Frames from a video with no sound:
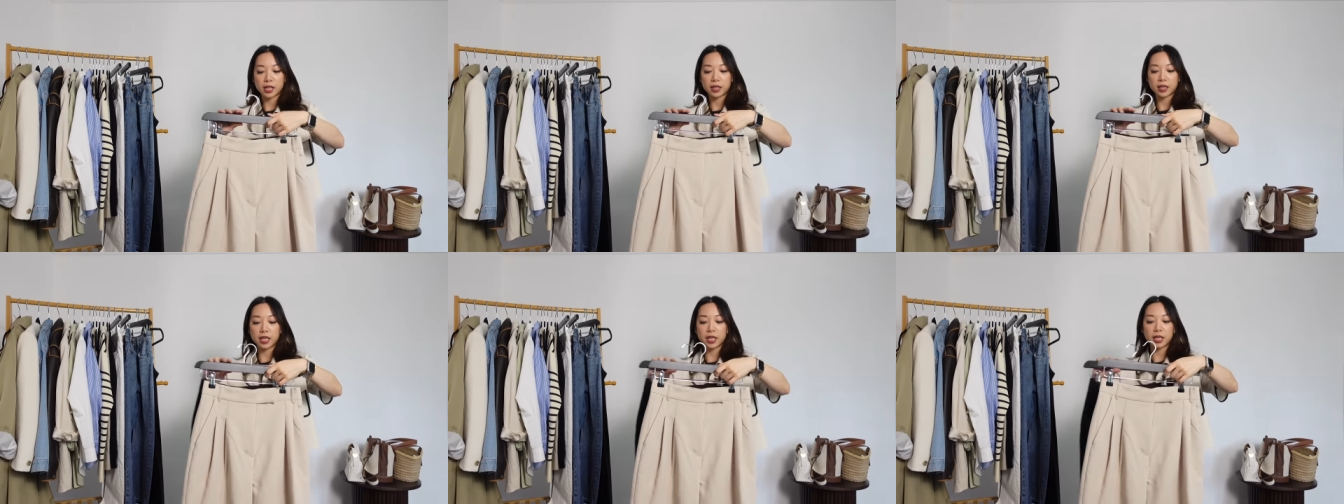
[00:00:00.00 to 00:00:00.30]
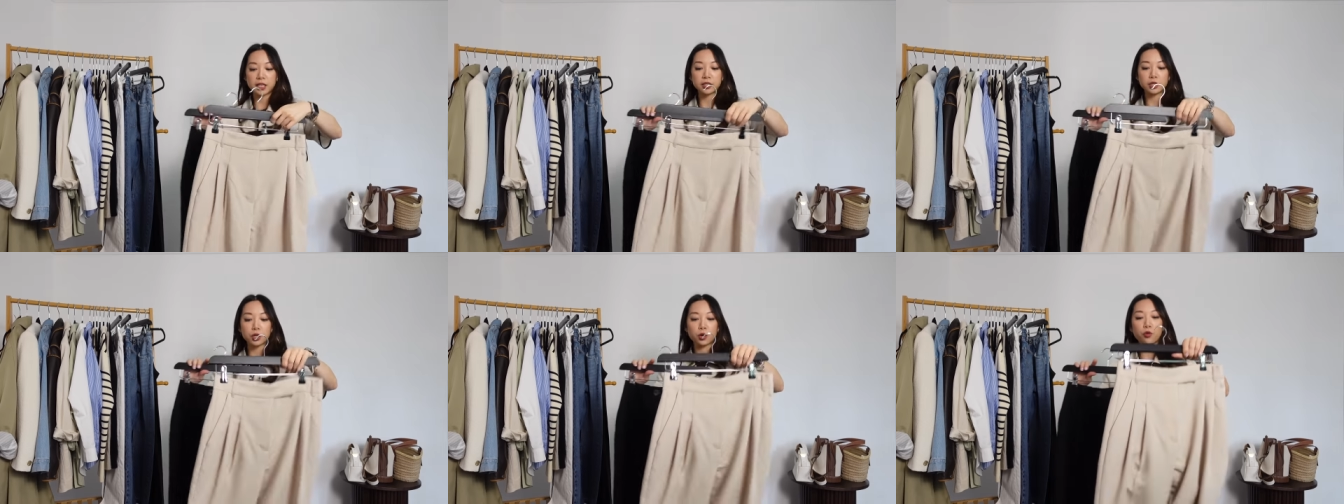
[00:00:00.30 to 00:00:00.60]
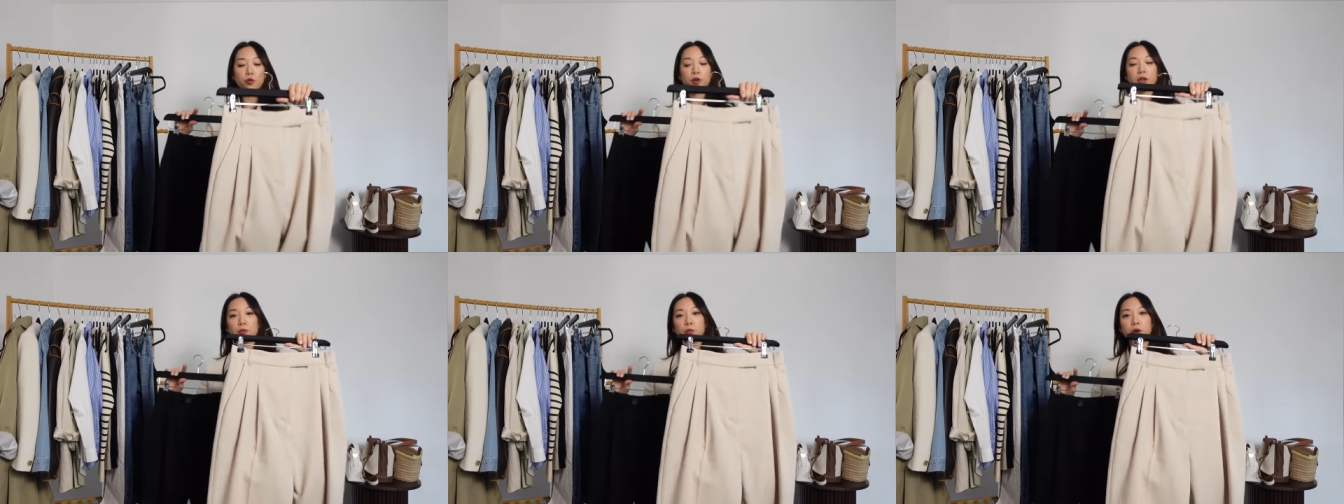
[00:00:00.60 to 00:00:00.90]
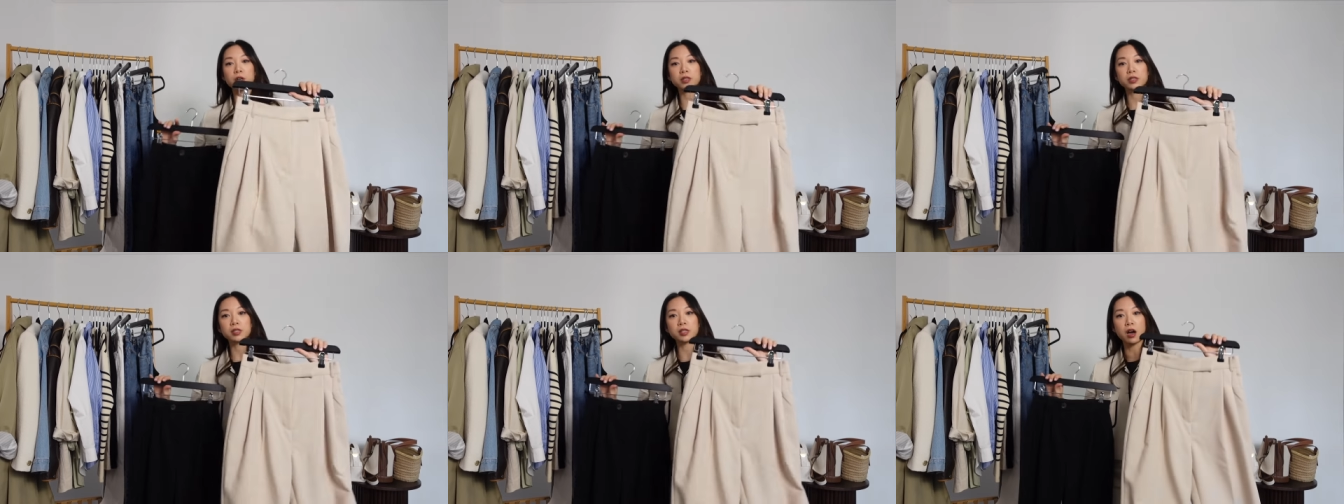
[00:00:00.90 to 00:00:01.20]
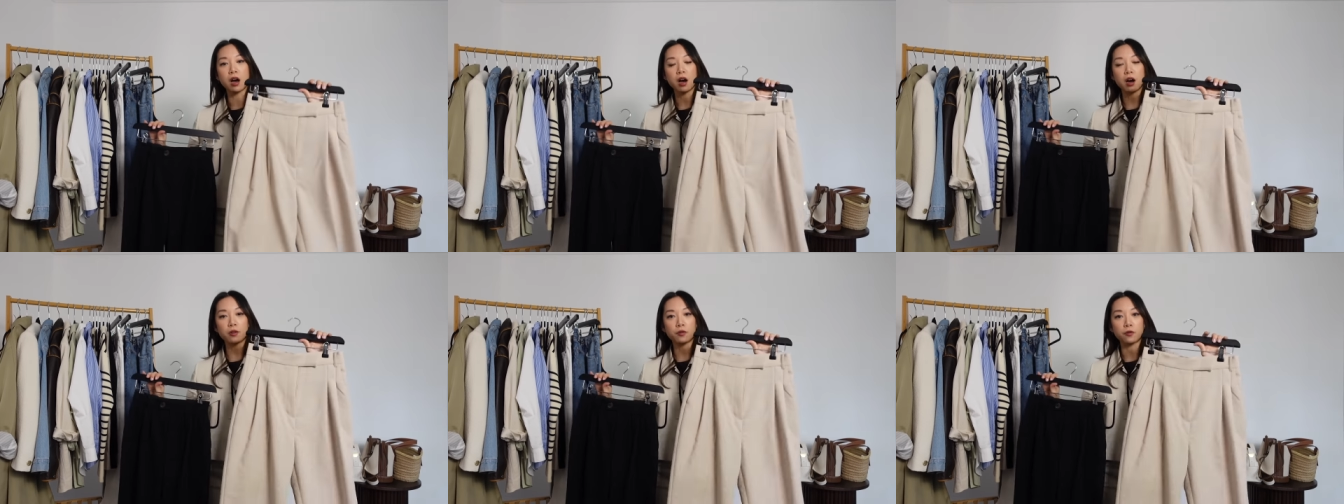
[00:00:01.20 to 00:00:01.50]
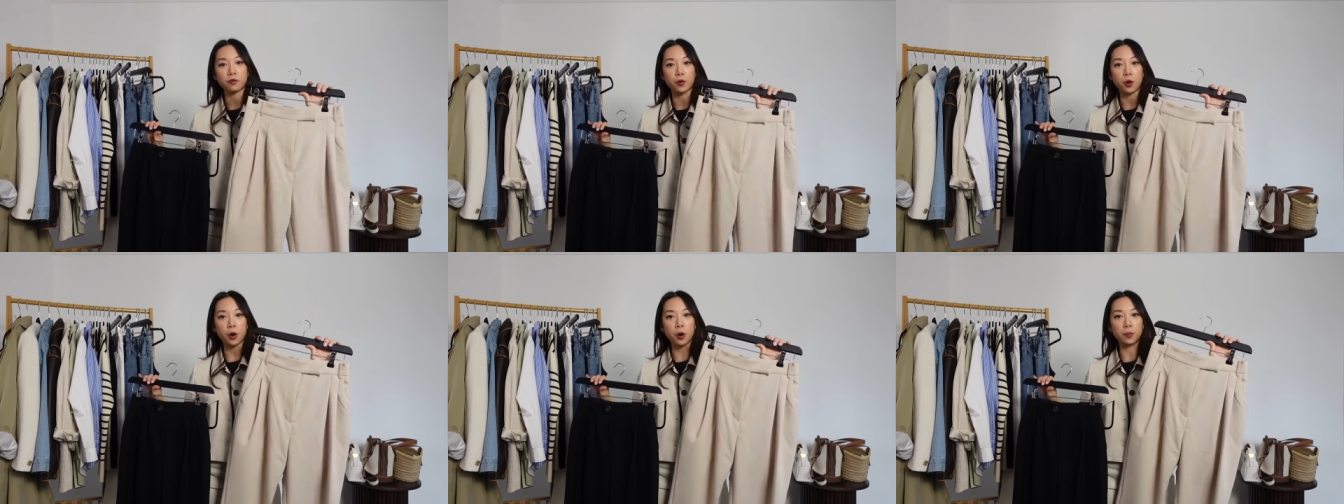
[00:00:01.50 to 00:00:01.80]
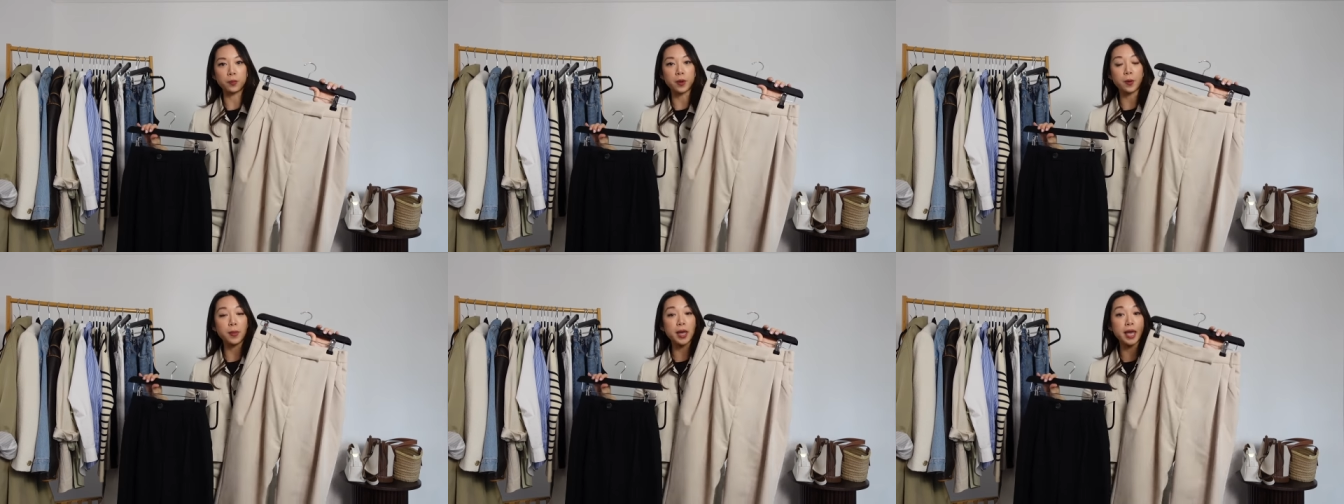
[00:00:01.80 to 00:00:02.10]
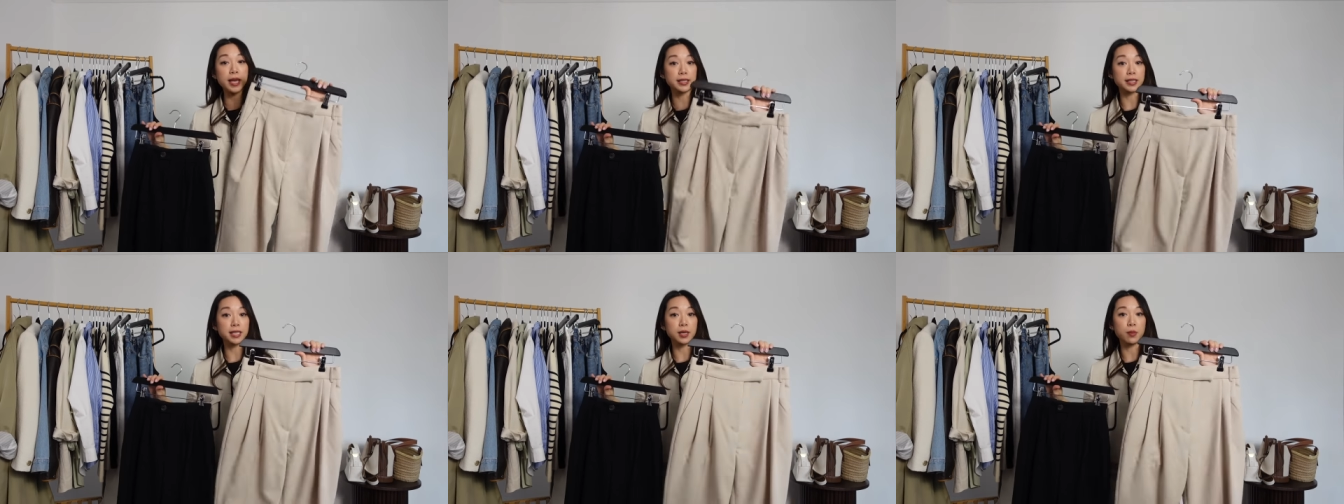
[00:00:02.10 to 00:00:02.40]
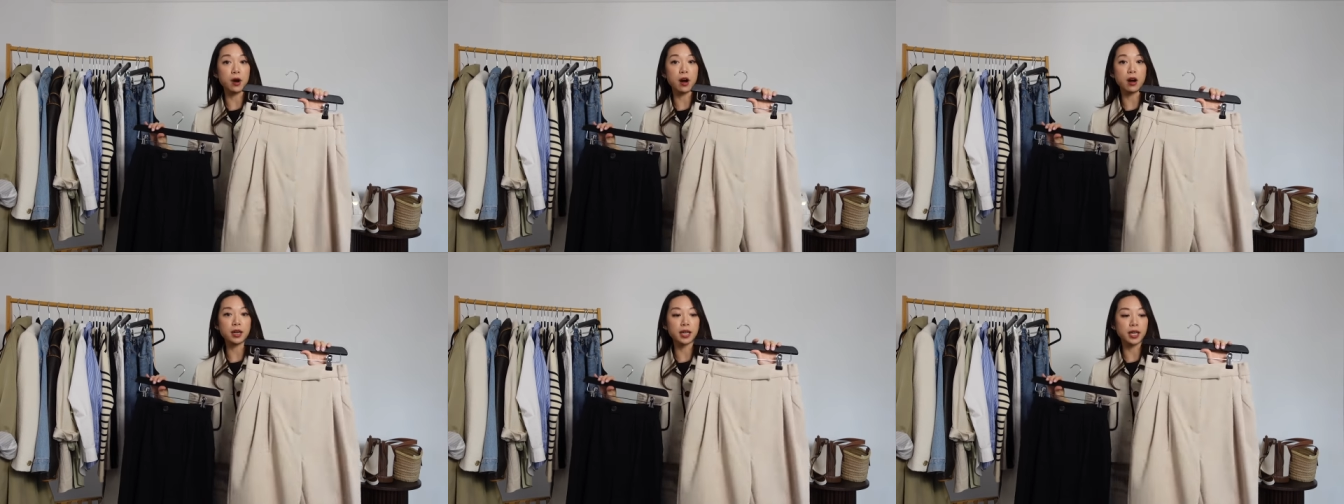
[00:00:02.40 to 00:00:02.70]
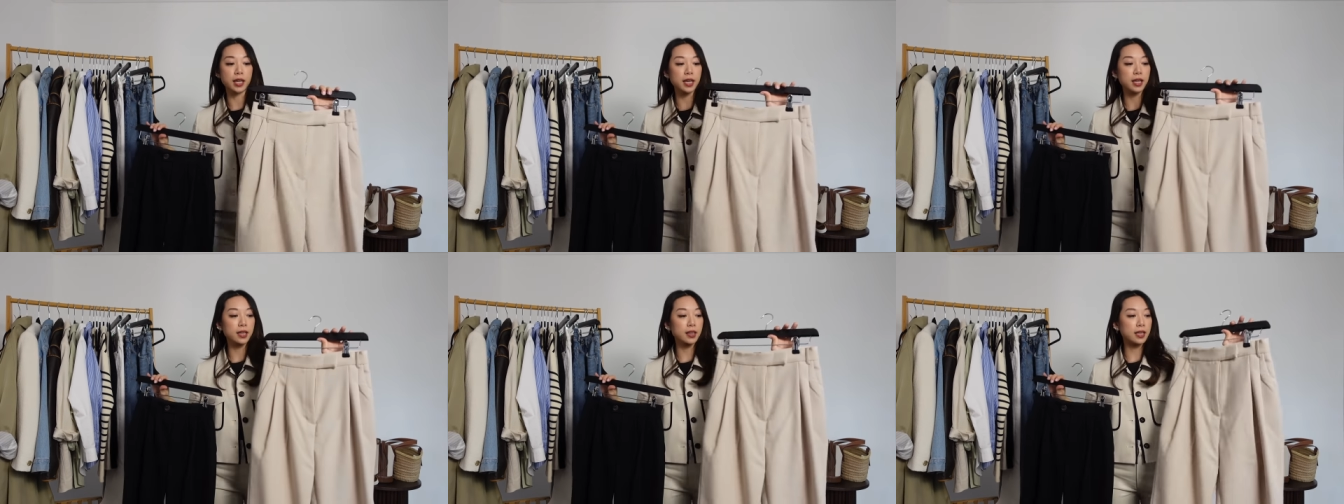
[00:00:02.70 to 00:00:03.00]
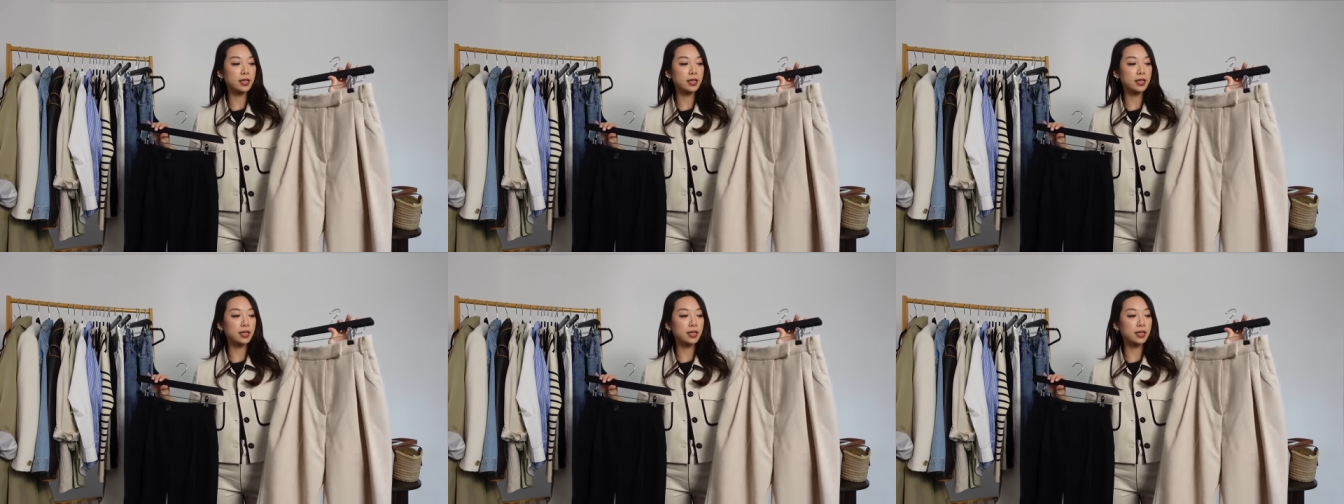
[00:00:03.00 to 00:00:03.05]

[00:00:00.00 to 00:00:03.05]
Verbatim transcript: These cream ones are from Pixie Market.